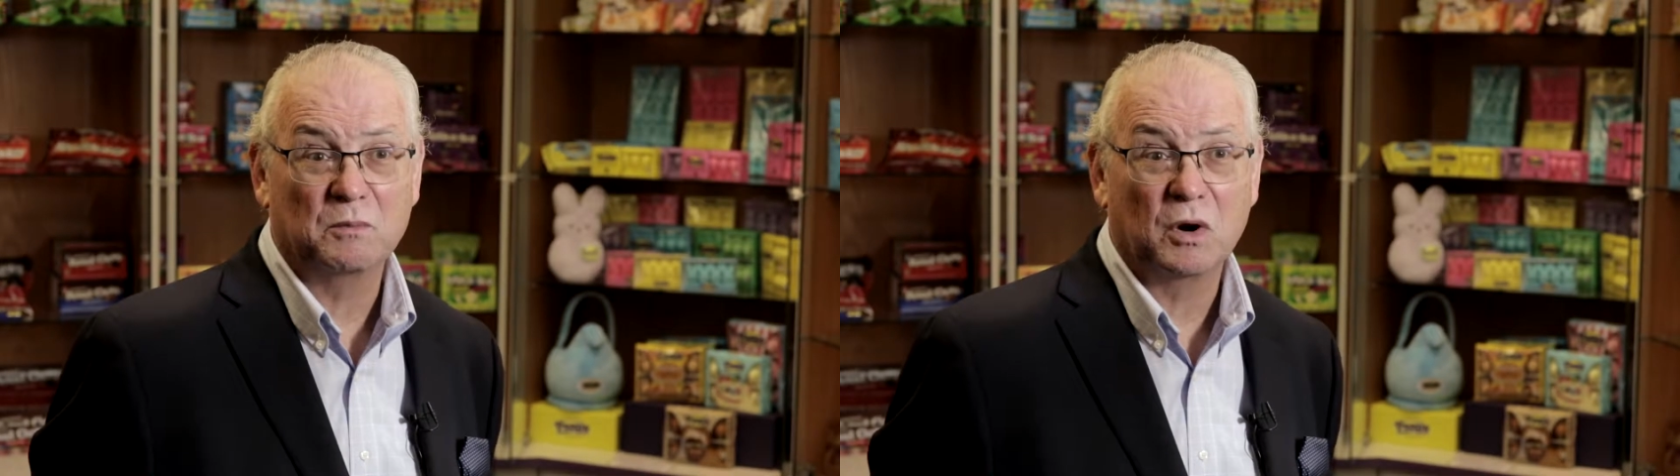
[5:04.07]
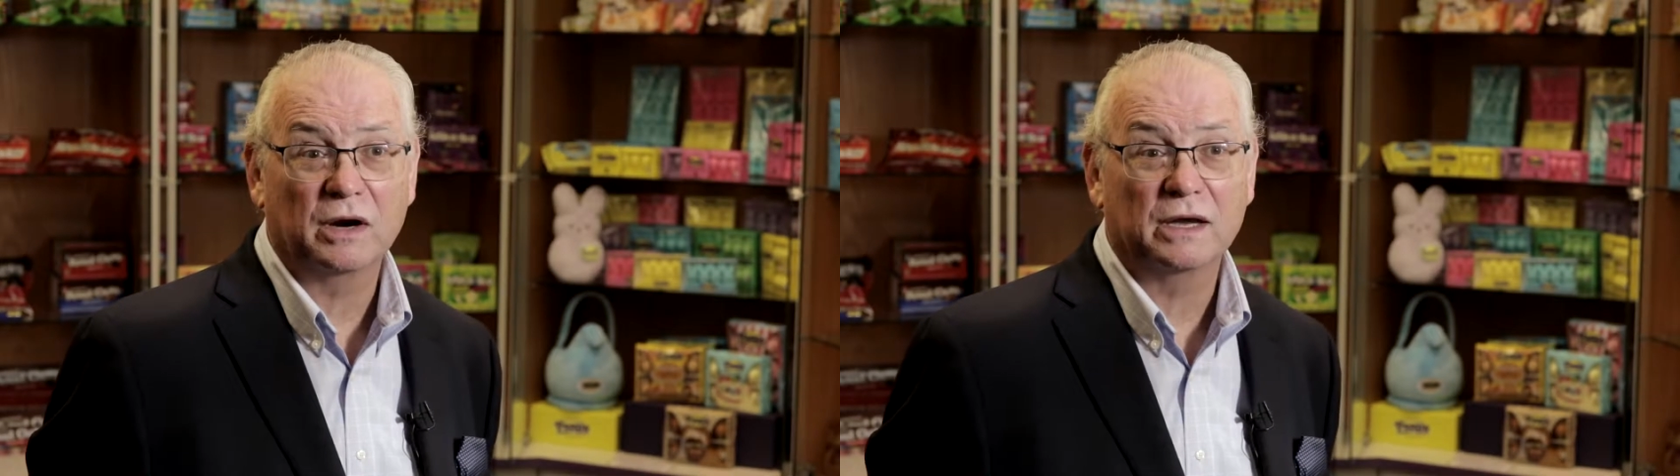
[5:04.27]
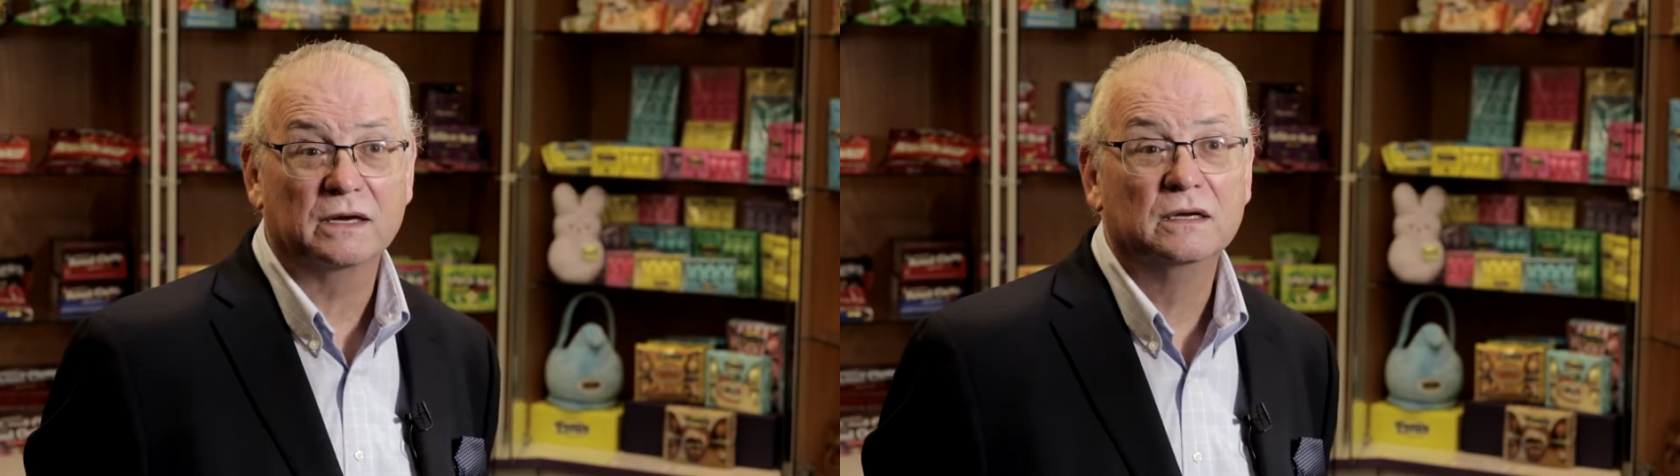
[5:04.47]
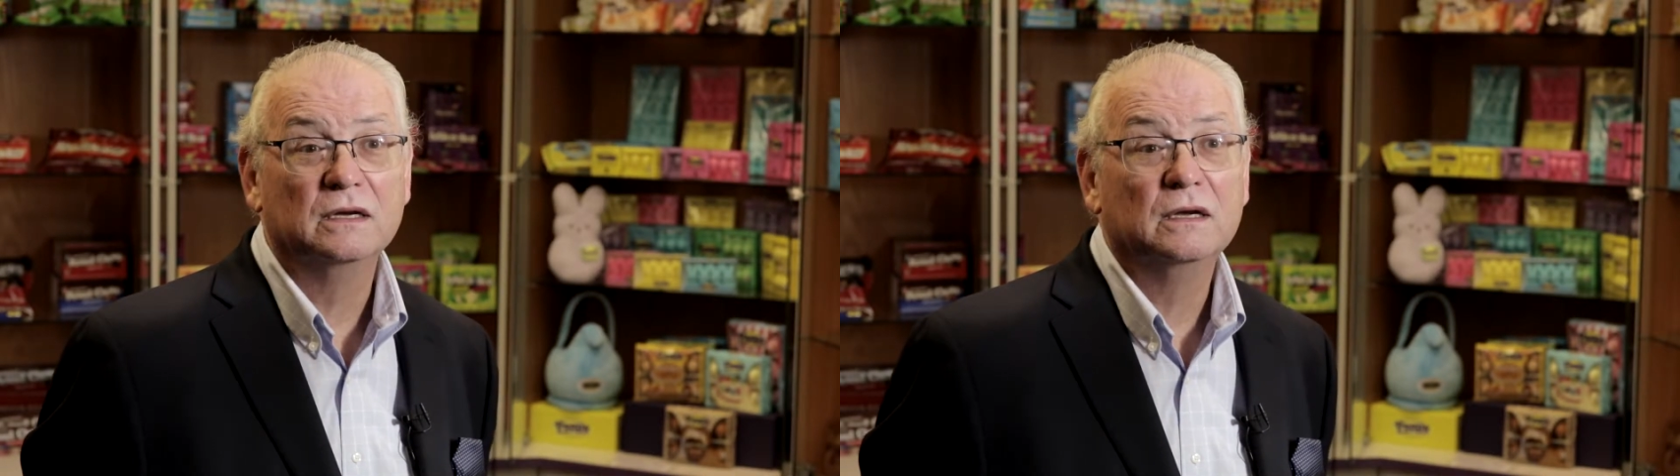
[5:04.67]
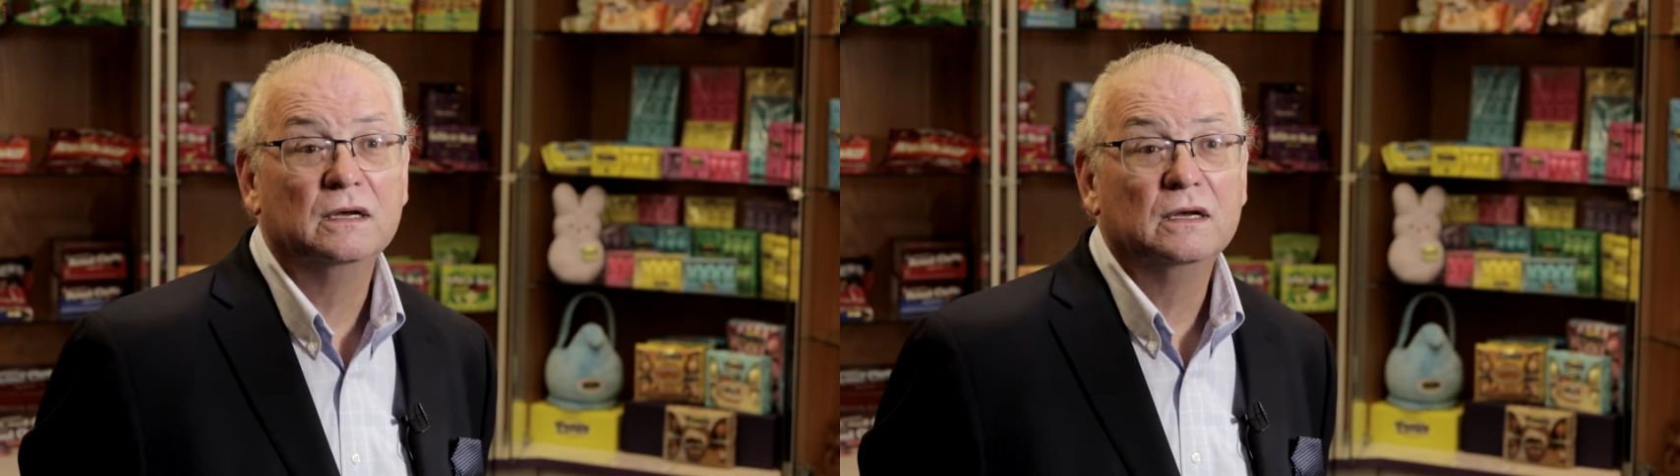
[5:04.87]
the market.
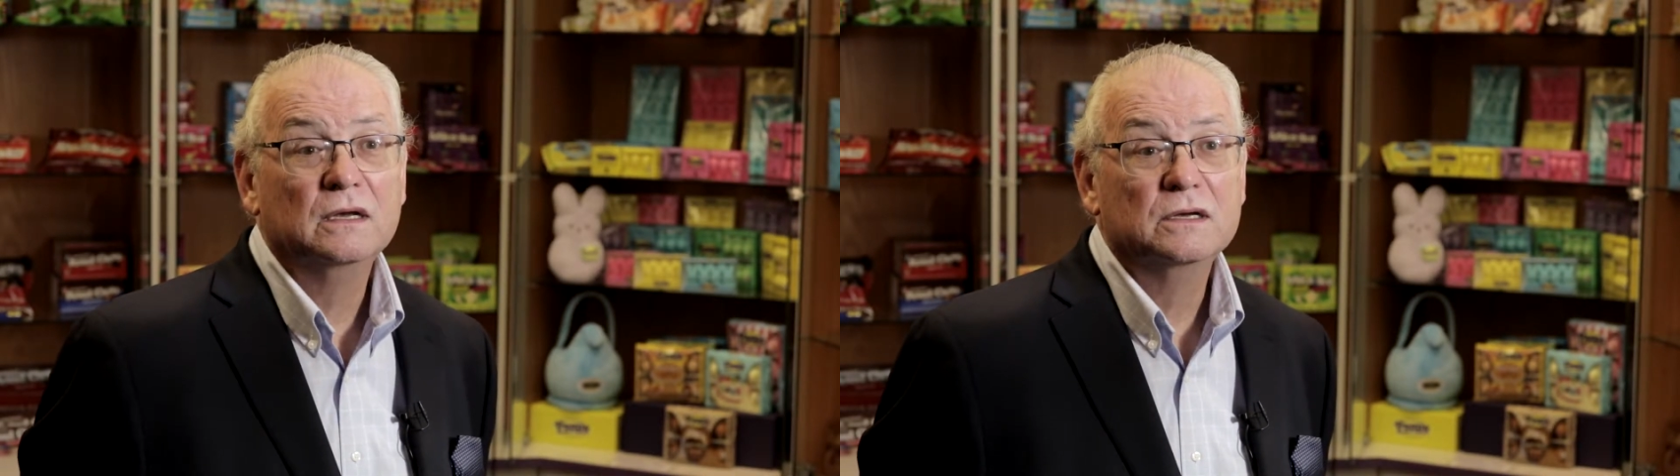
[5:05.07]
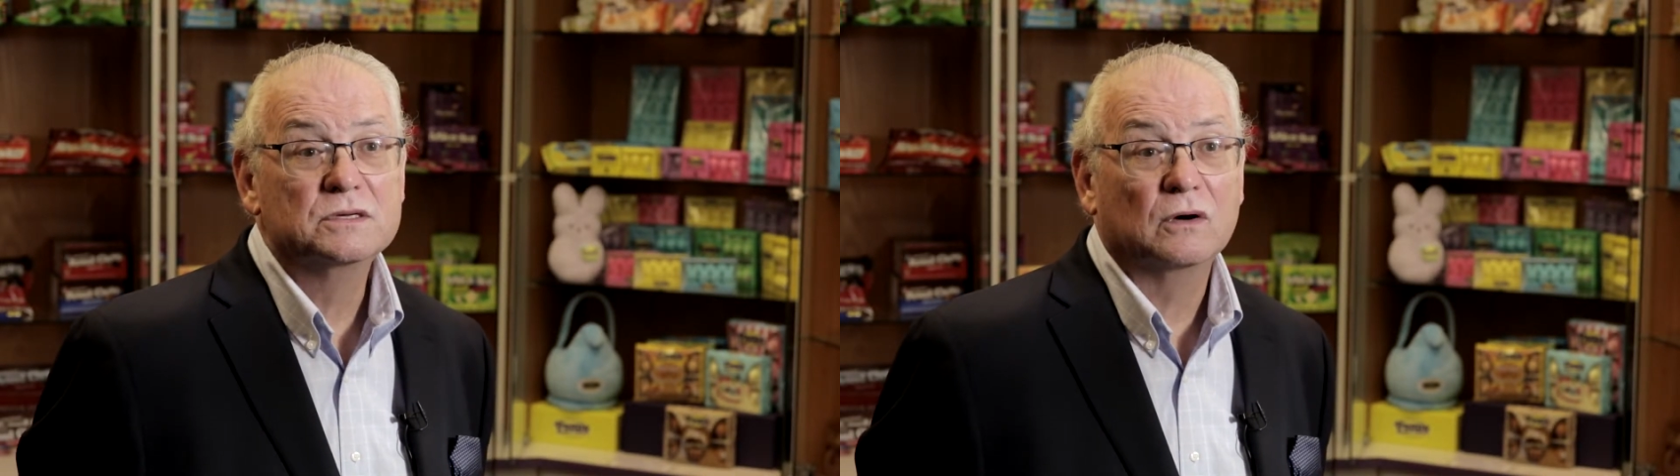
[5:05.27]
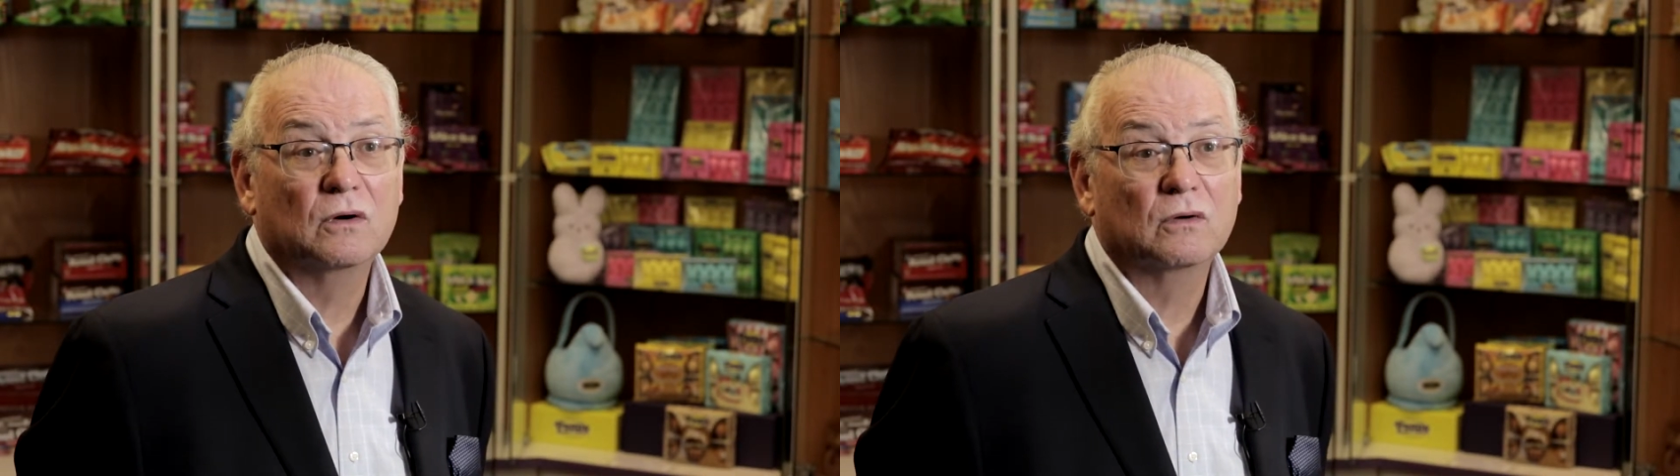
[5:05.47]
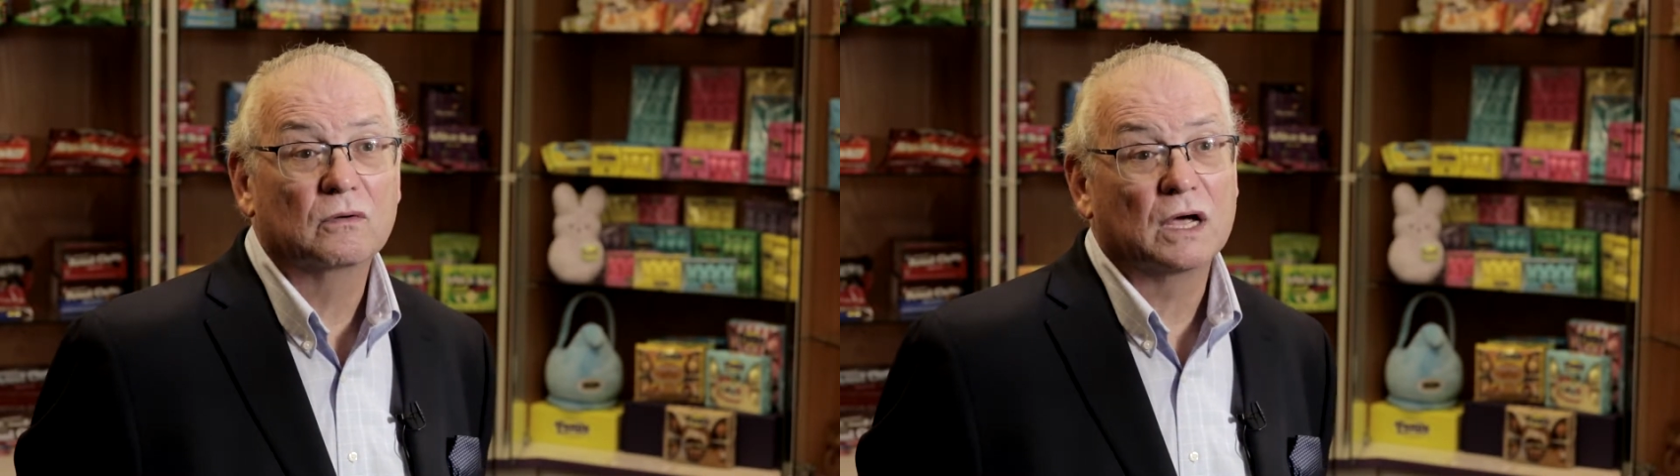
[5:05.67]
So